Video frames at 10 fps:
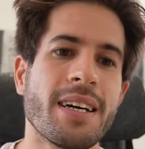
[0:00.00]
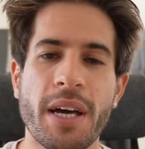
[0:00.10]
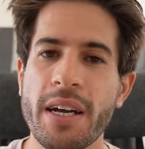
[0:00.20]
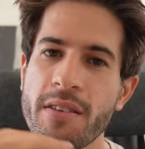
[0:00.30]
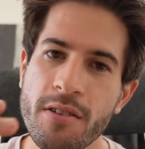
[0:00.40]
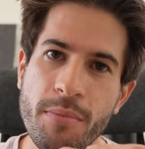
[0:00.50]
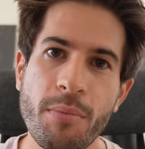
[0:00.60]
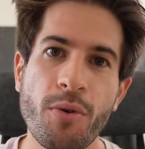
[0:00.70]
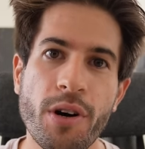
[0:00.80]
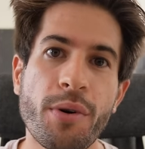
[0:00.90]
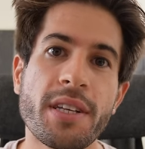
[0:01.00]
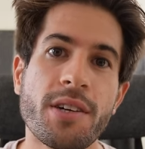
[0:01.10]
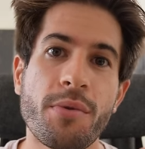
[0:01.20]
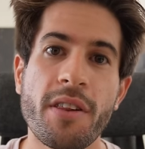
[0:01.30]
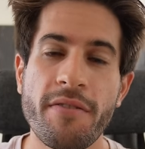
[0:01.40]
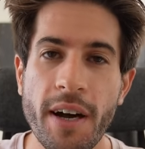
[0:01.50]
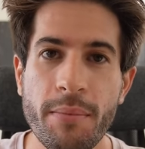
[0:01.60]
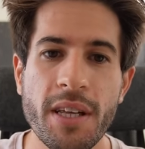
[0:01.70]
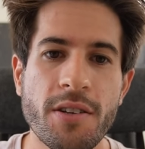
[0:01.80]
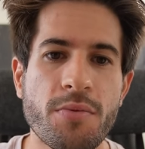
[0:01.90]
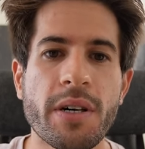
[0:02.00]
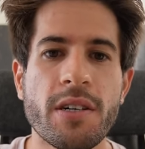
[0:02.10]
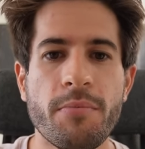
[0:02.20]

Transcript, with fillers: getting a little bit more acquainted with the family as well,